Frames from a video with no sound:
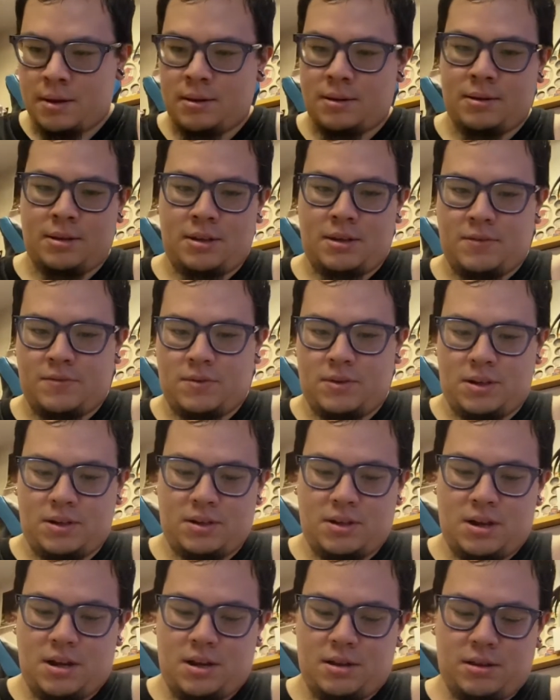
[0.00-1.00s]
it gives
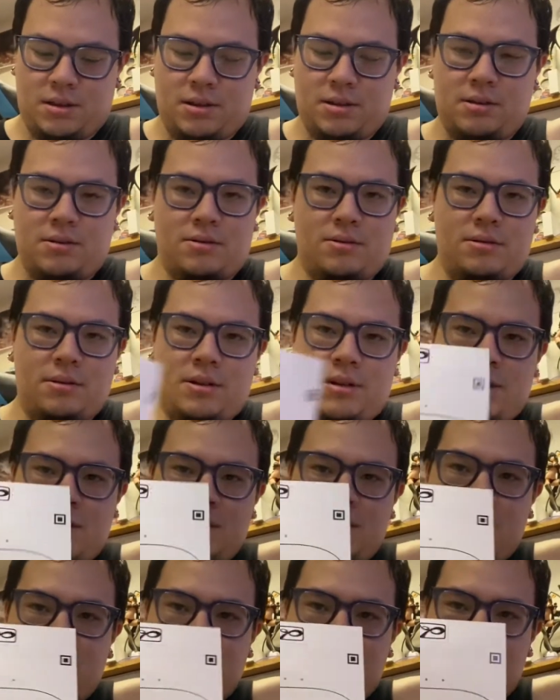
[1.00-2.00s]
us a little
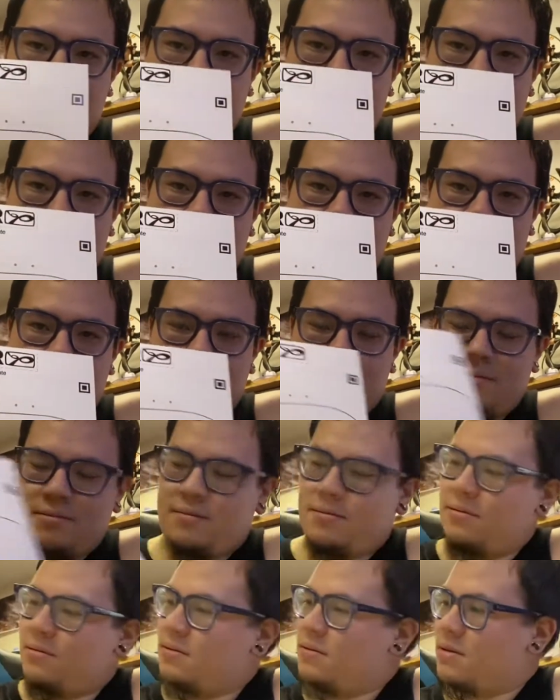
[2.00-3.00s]
template
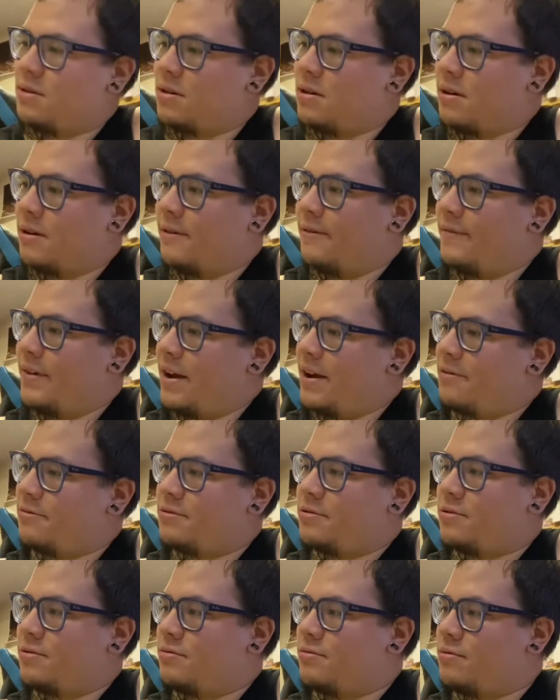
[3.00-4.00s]
of how
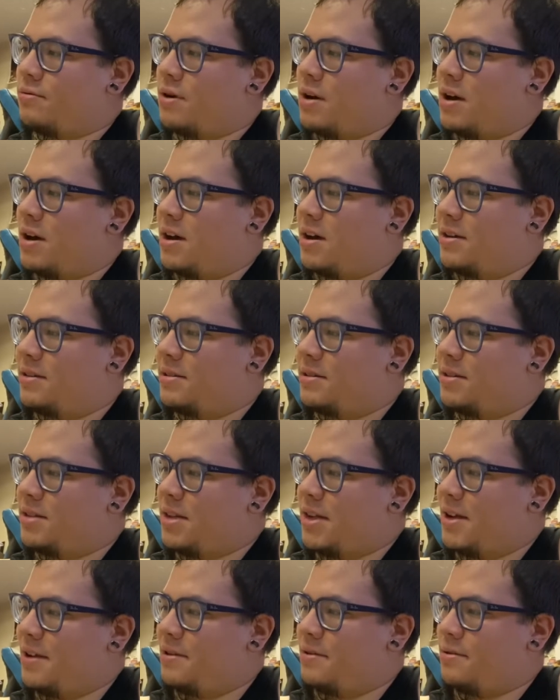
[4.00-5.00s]
to
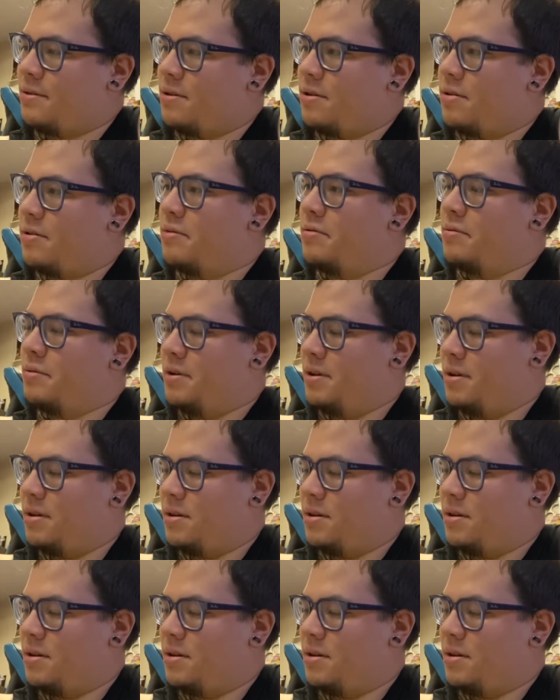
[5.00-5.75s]
design your own